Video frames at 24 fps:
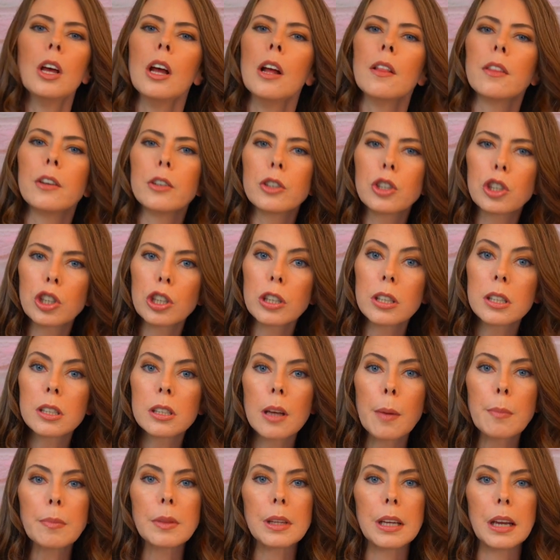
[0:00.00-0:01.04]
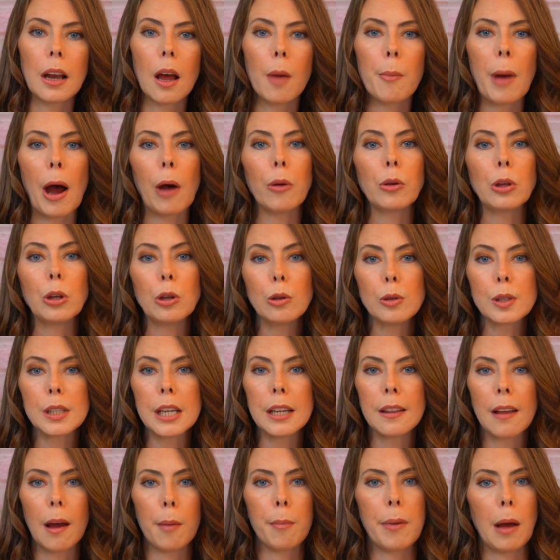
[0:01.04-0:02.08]
There's just something about using
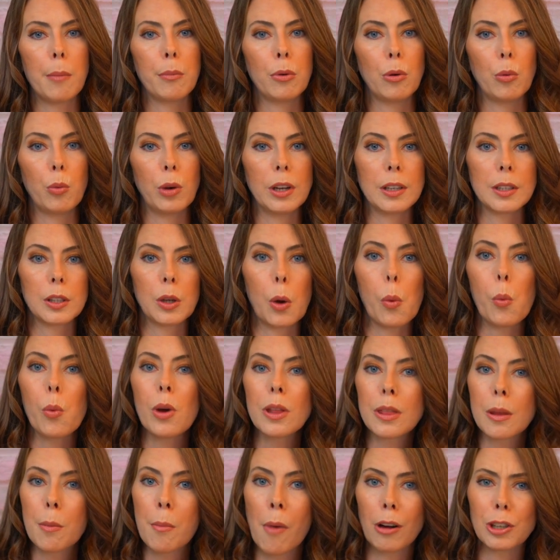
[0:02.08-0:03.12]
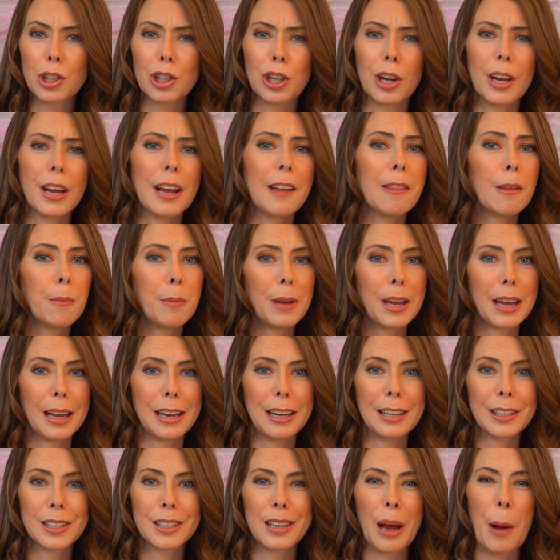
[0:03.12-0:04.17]
that bamboo whisk with the matcha in the
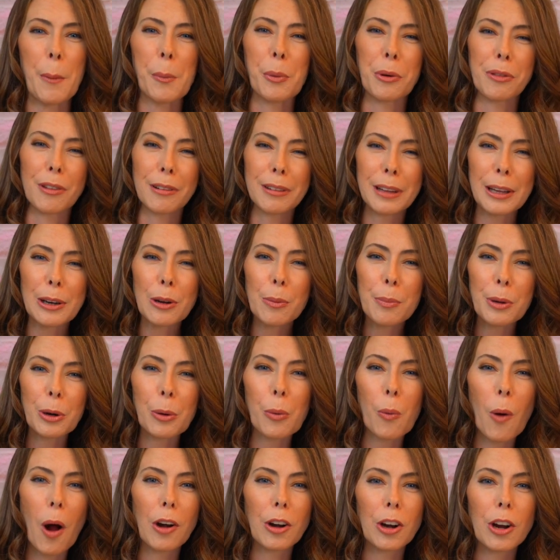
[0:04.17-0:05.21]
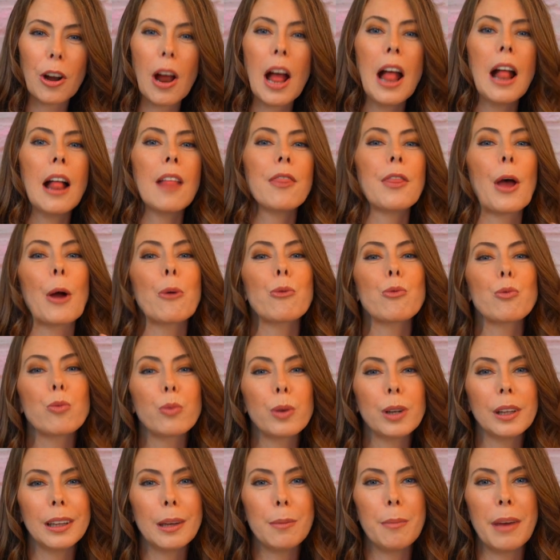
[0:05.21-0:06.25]
beginning step with a little bit of water that
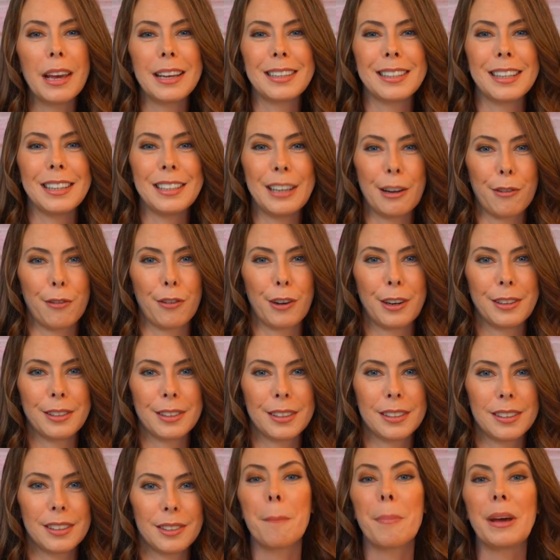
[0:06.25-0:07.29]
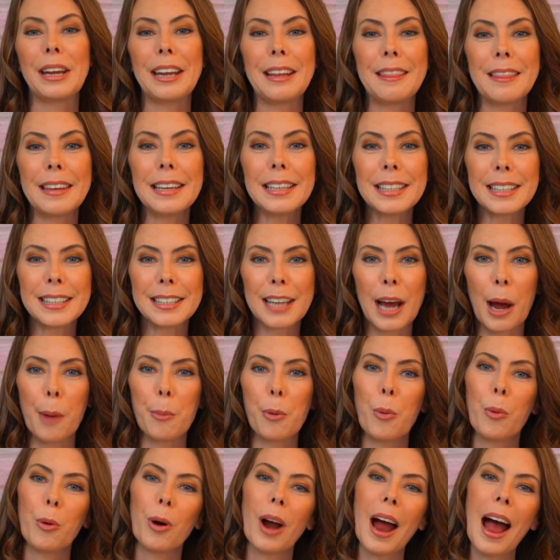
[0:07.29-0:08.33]
really makes a difference. But in this step,
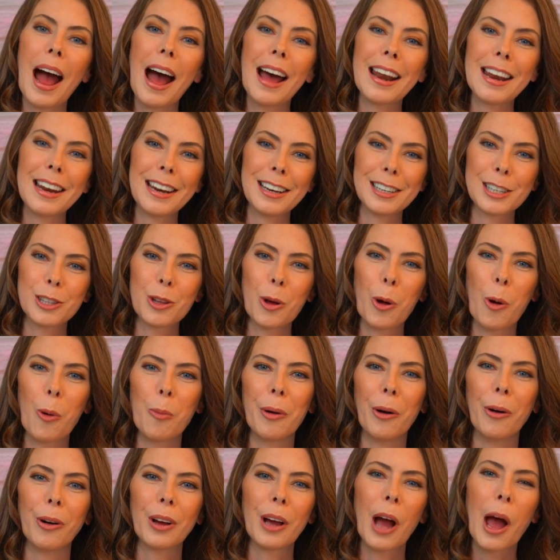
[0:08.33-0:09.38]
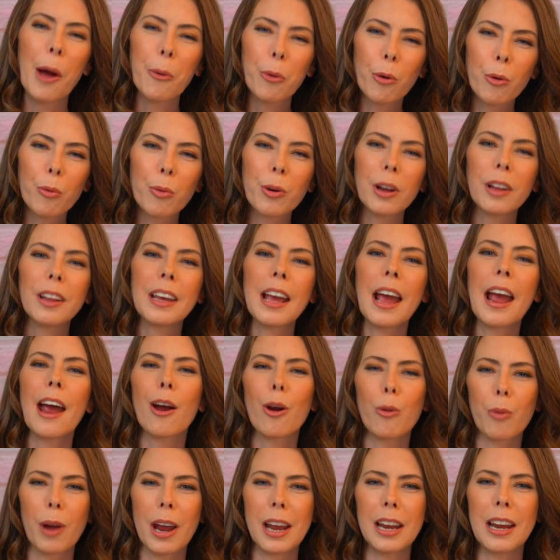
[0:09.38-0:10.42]
we're adding it to the whole milk and we're really
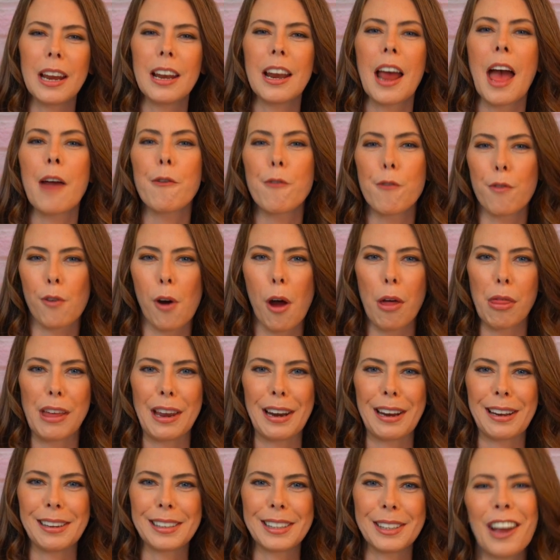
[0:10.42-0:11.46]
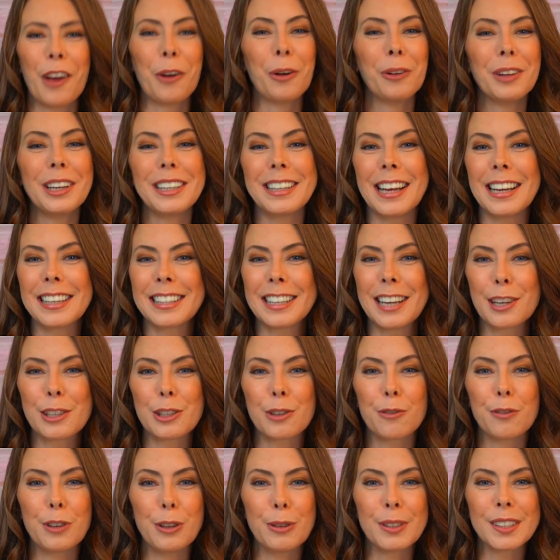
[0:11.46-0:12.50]
aerating and frothing it. It only takes an
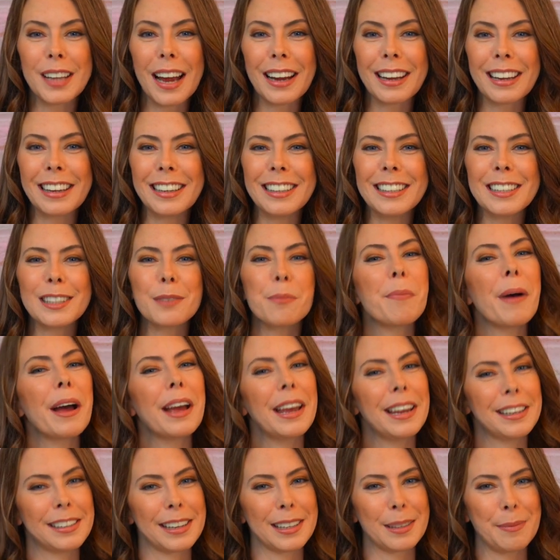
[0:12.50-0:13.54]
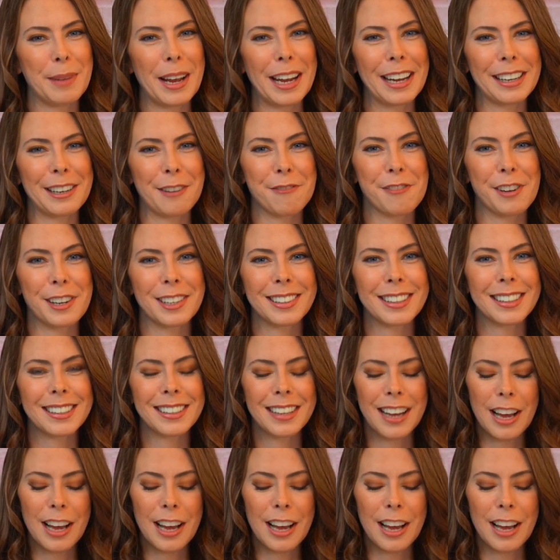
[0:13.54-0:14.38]
extra few seconds, but it does make a difference.